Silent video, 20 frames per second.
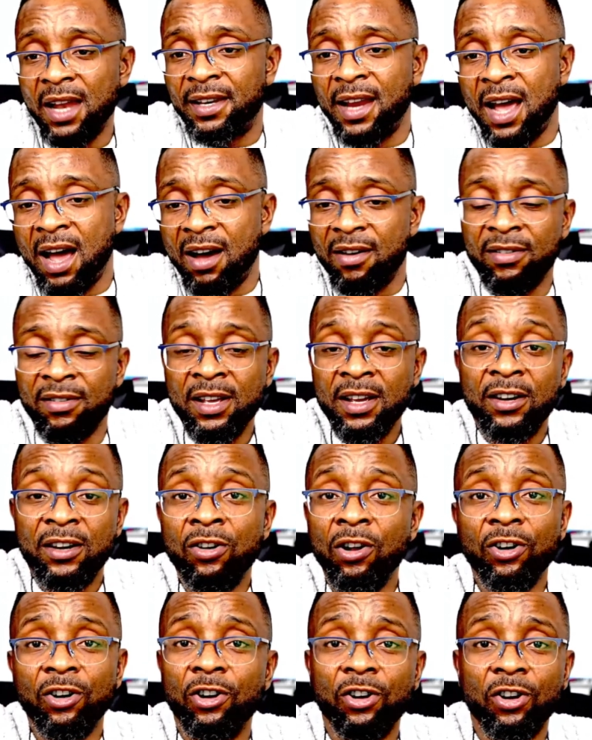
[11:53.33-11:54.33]
down.
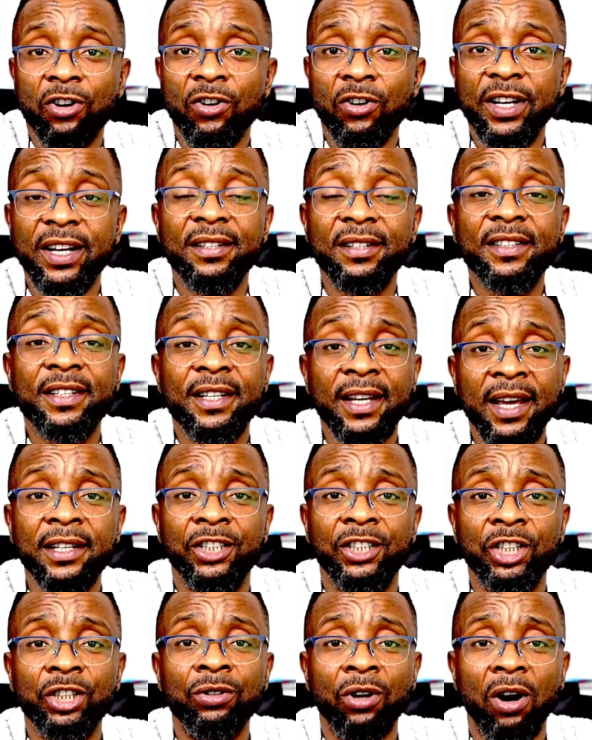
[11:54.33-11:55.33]
No. They scared
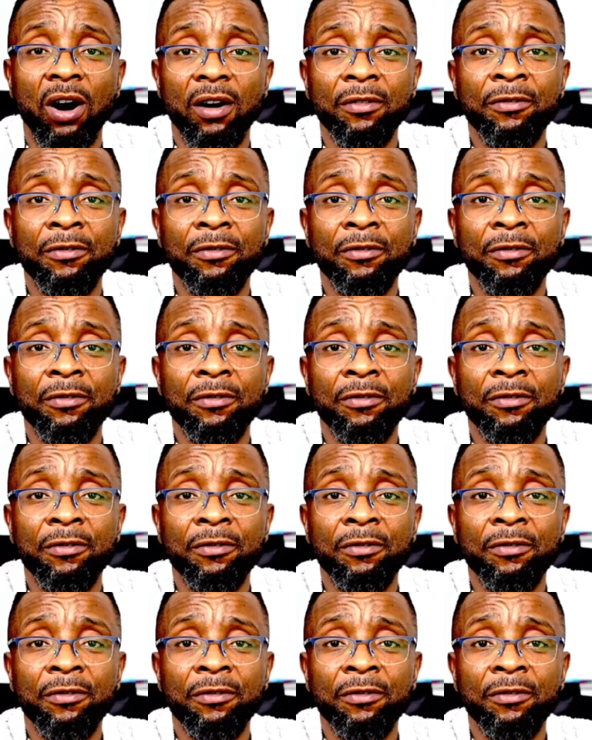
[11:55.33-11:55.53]
you off,